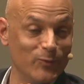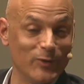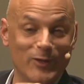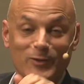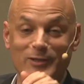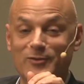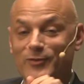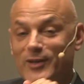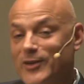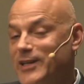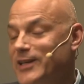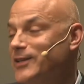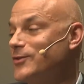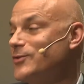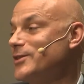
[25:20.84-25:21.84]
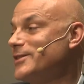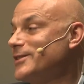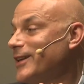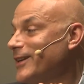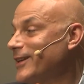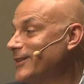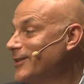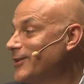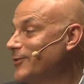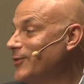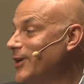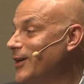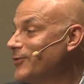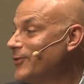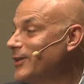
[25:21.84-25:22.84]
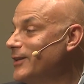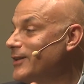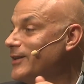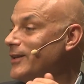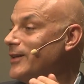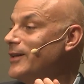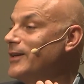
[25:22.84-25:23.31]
You know, it's very interesting in Cavafy,